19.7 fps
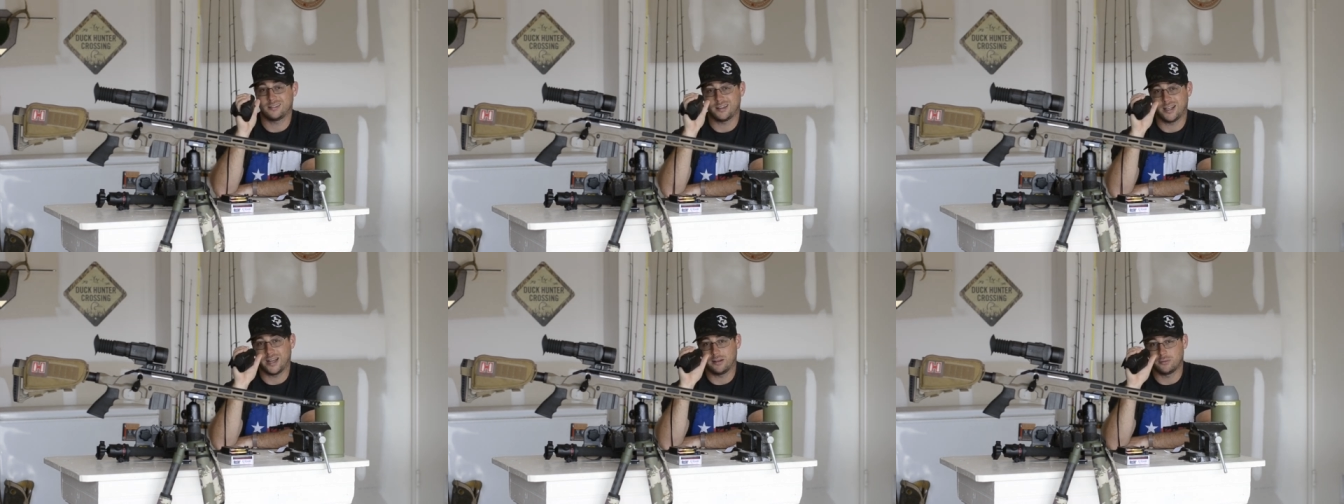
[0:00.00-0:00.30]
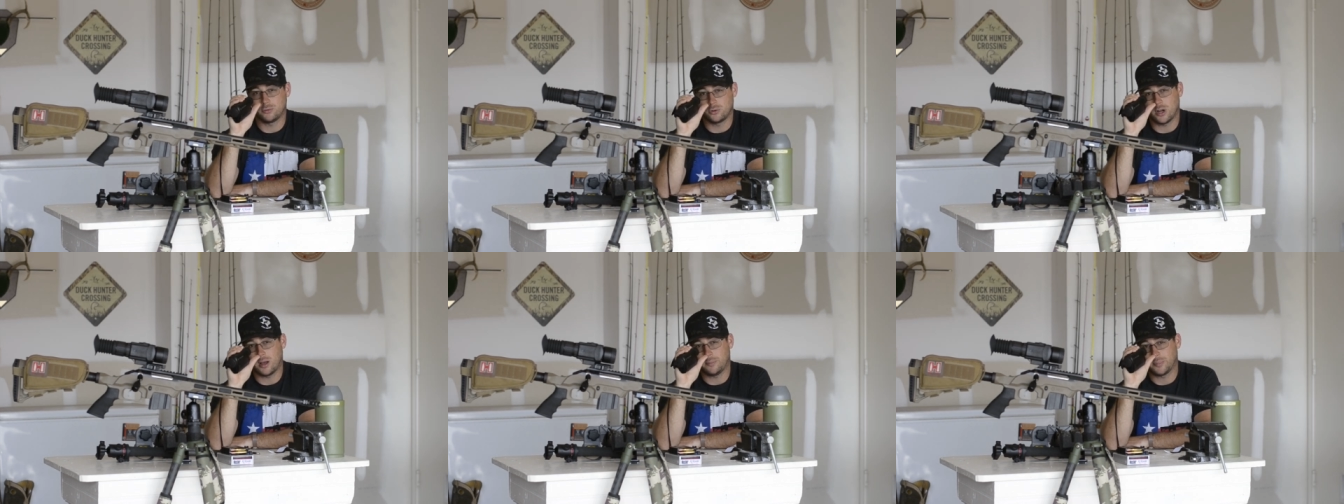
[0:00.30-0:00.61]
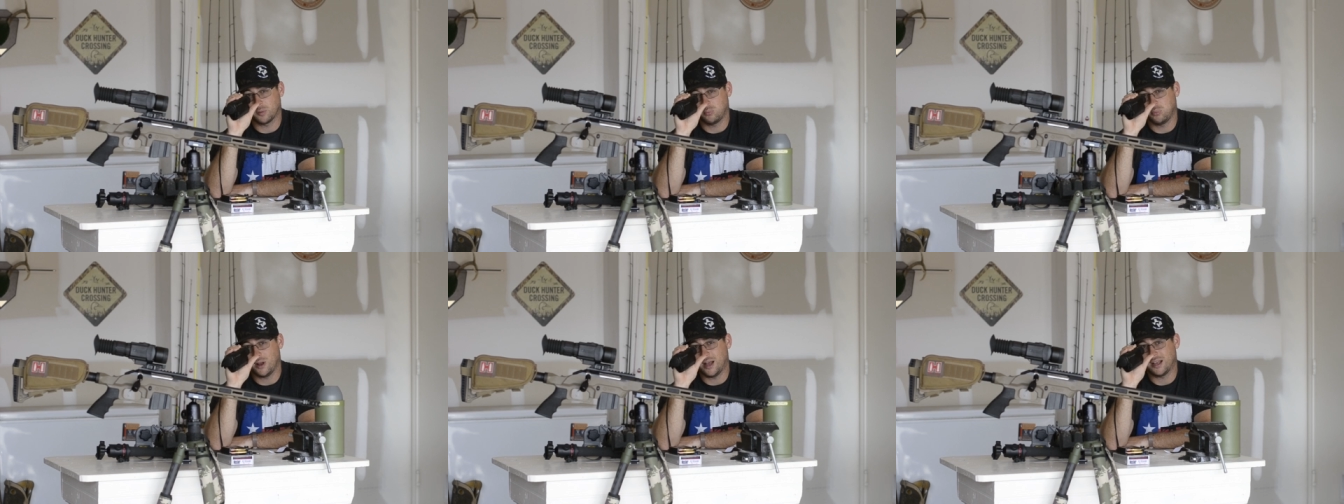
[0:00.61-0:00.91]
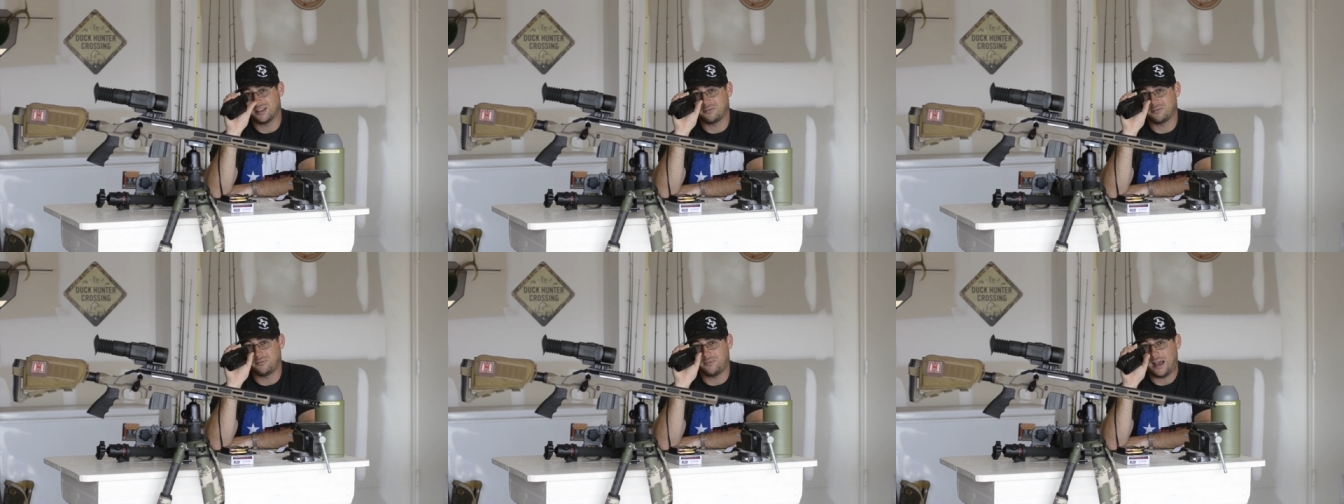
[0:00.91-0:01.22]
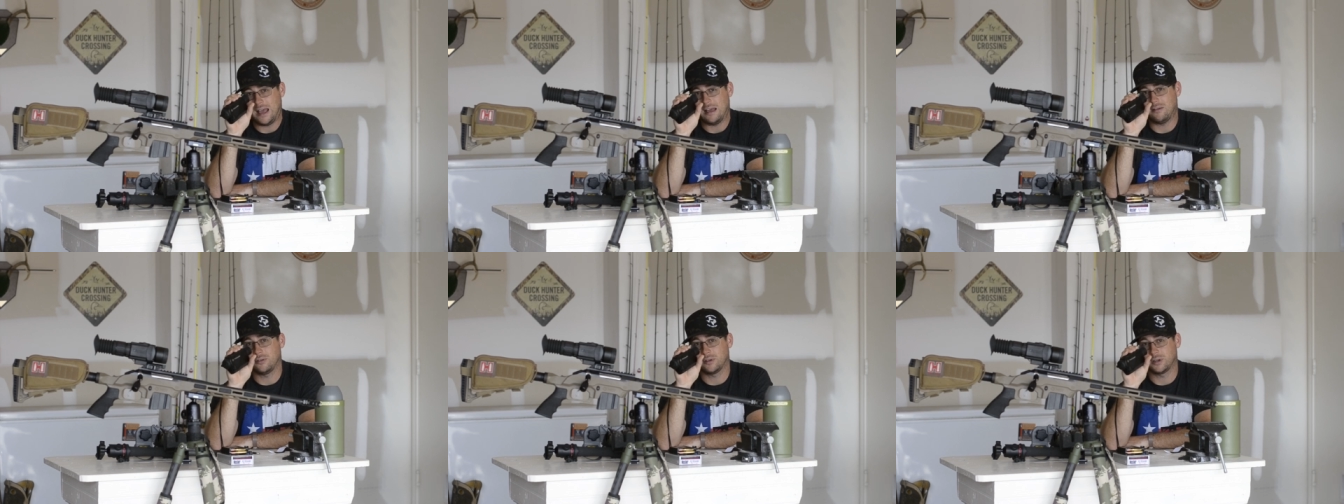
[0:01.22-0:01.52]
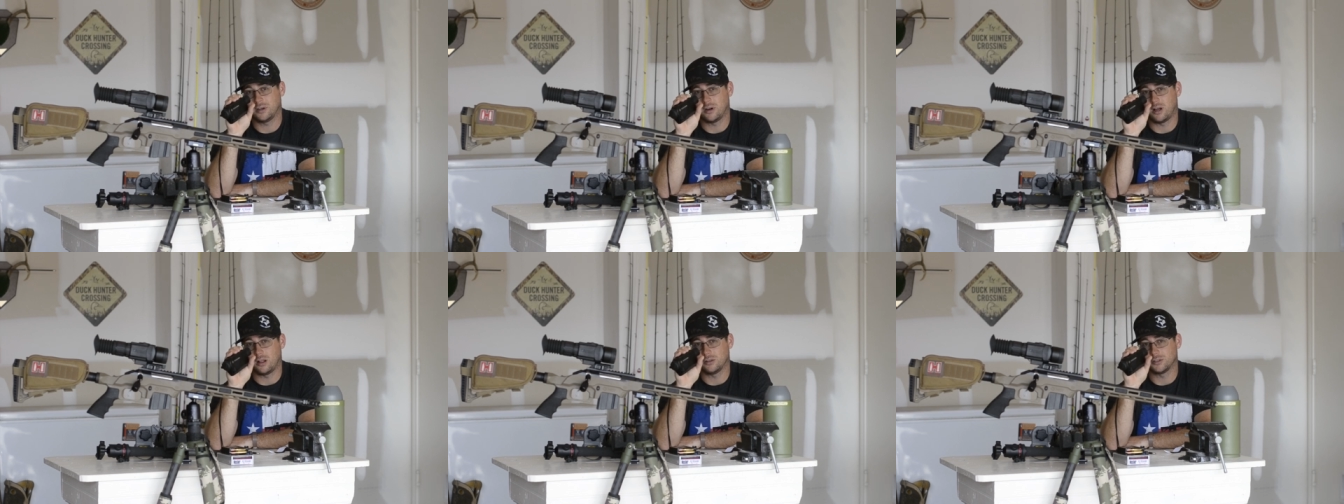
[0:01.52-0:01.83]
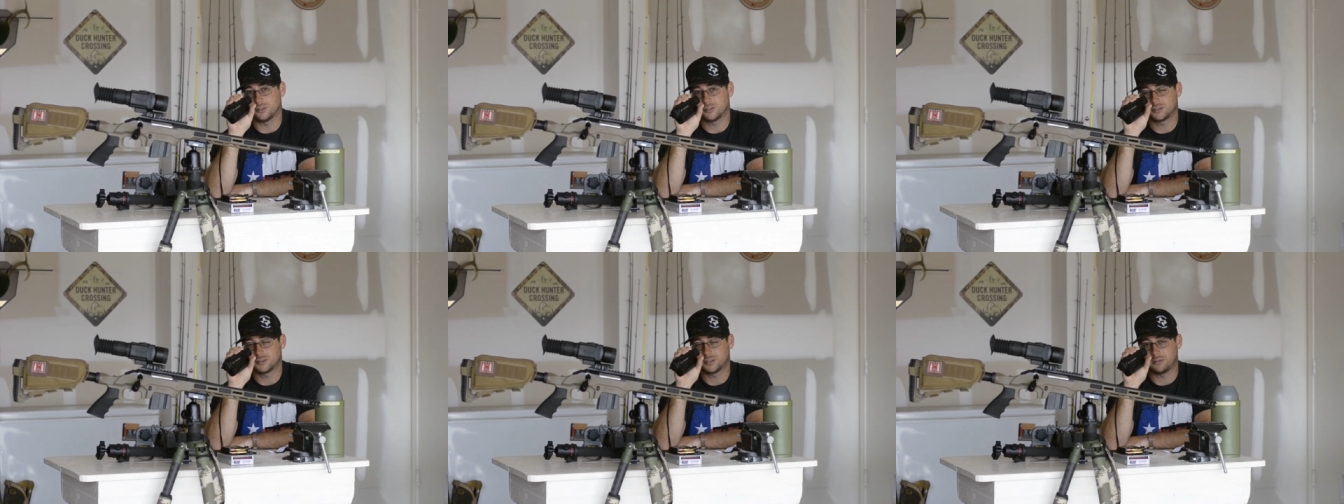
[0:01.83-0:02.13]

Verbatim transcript: and since they have dropped the price $500,